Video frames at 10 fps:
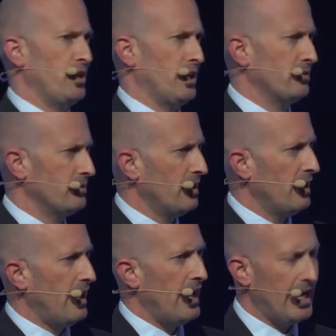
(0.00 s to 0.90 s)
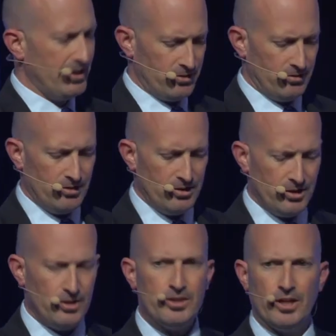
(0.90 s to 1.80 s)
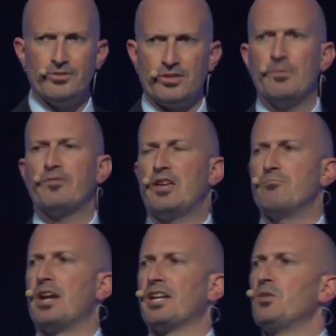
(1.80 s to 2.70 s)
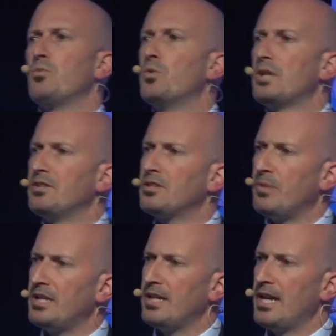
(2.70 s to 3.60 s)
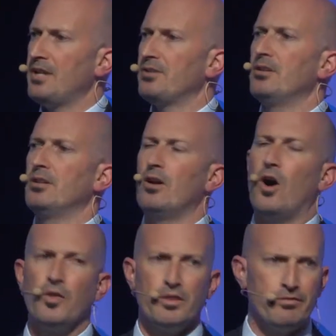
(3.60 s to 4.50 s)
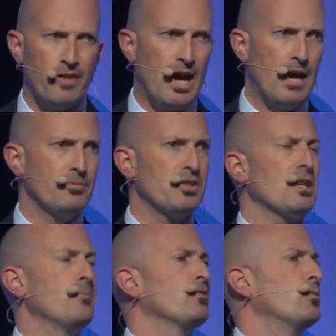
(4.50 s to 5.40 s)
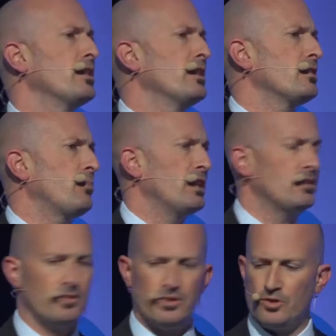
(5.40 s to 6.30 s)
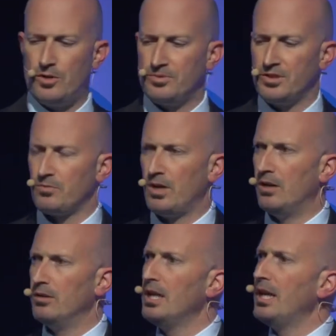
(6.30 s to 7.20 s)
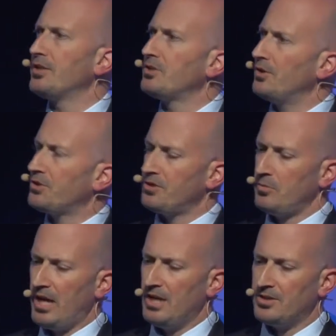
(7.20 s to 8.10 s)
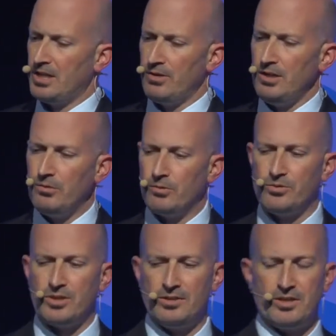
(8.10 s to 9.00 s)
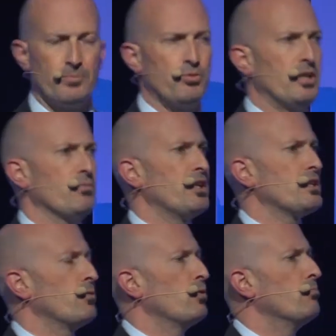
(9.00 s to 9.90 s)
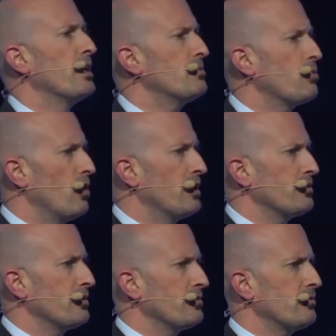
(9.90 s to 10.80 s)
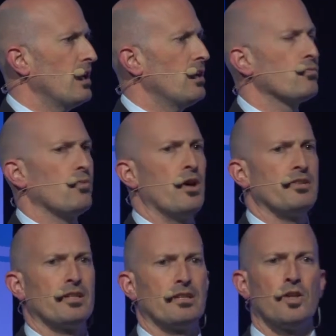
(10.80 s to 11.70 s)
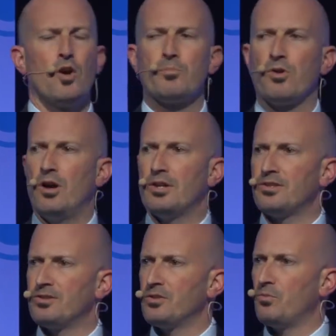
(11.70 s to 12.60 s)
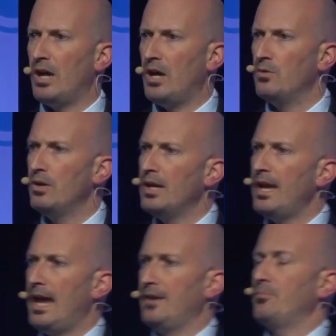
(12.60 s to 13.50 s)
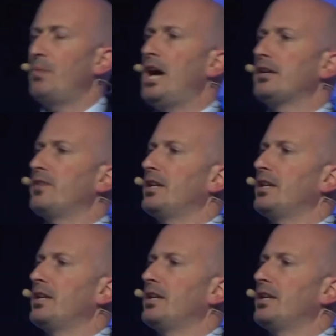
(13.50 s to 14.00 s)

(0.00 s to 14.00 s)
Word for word: earning. And you know, some of that money will get spent out on the farm, some of it will get spent in the shops as well. It's not just about dairy, we're also seeing pretty reasonable meat prices, rising log prices as well, and part of